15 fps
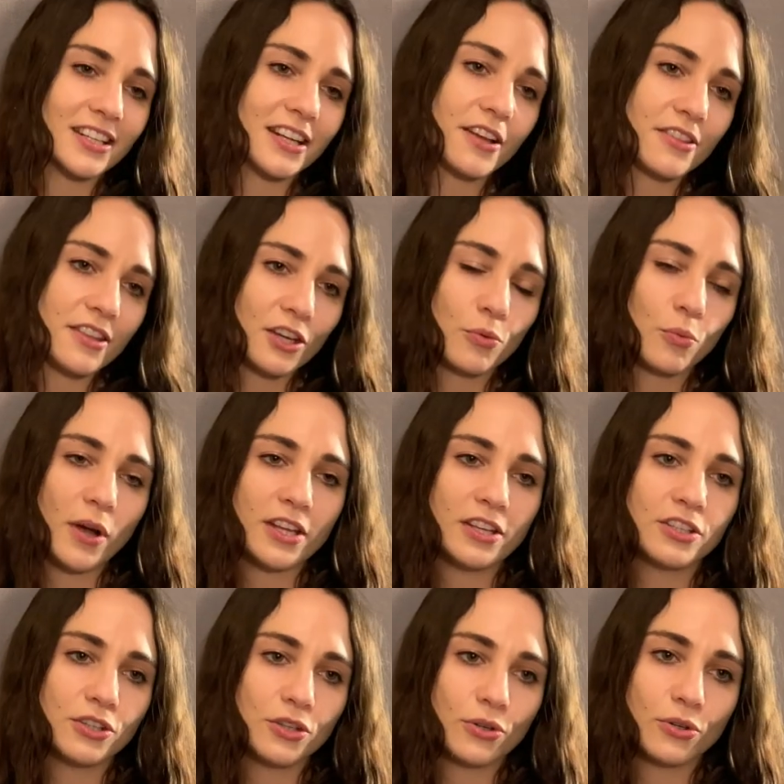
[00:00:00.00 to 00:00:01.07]
And I think when
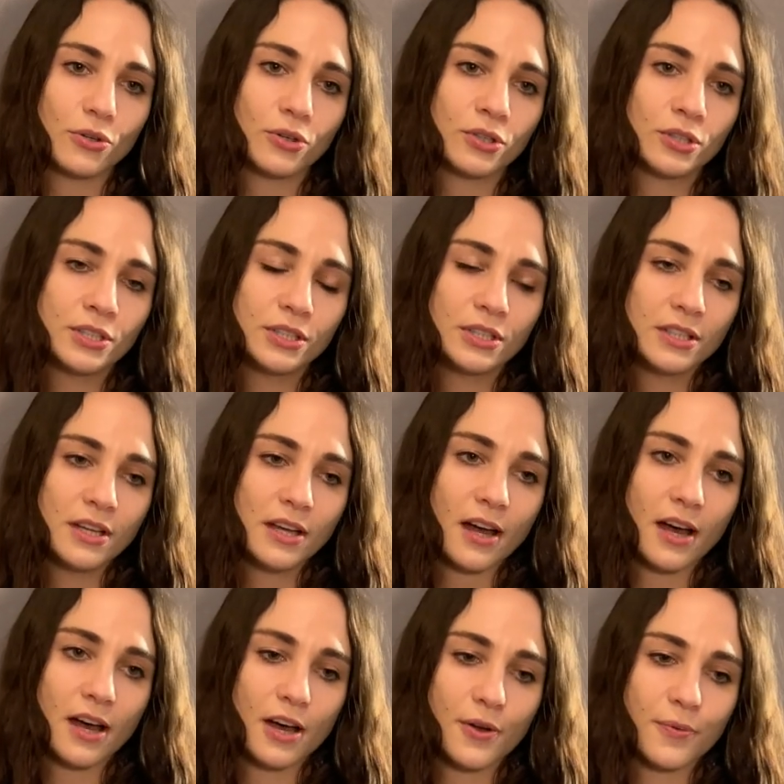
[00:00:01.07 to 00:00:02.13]
you're
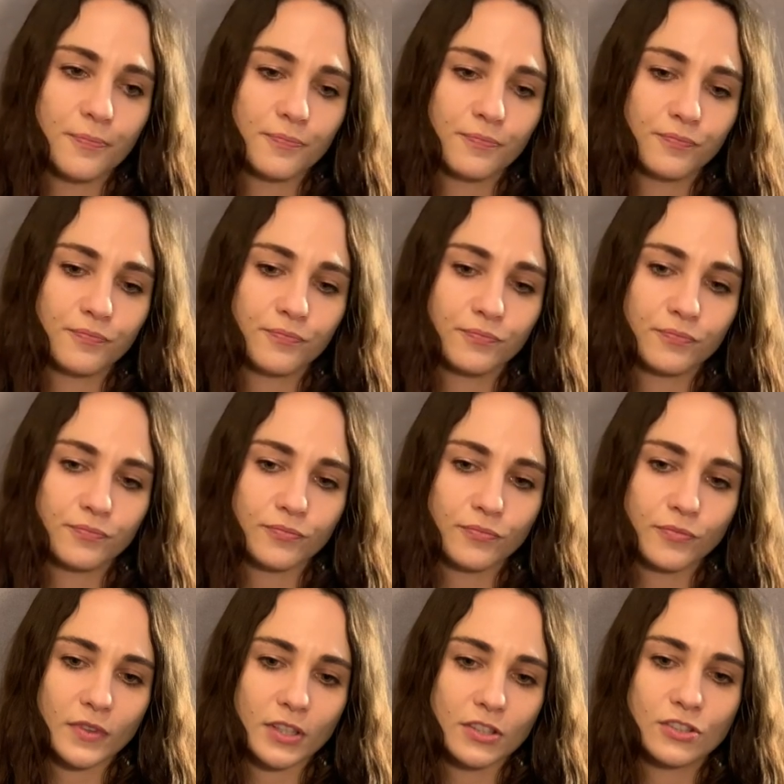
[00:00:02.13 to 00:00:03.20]

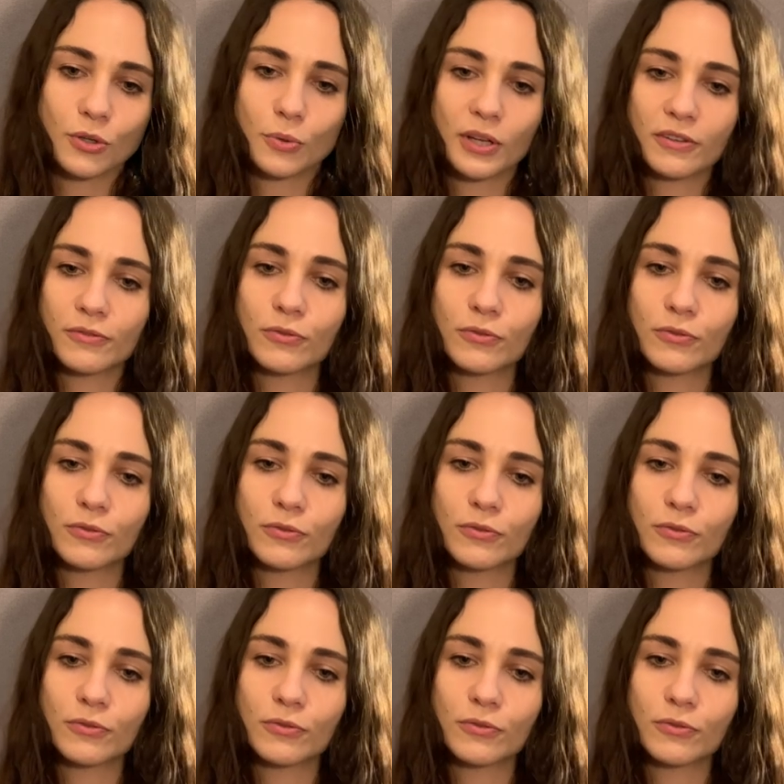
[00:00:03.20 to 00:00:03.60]
doing